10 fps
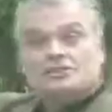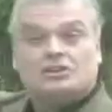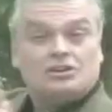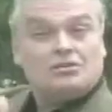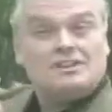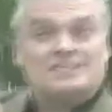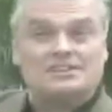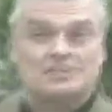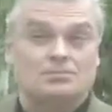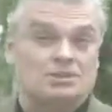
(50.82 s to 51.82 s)
Security
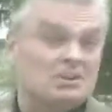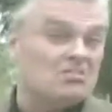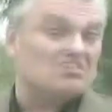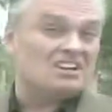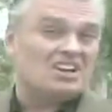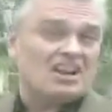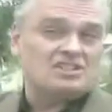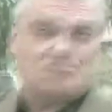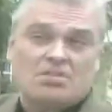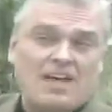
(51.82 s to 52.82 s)
systems alone can
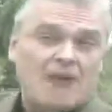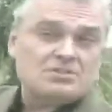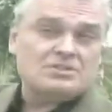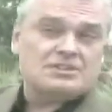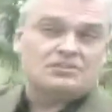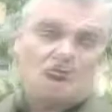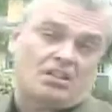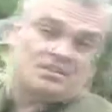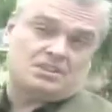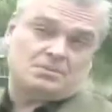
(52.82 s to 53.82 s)
cost you thousands of dollars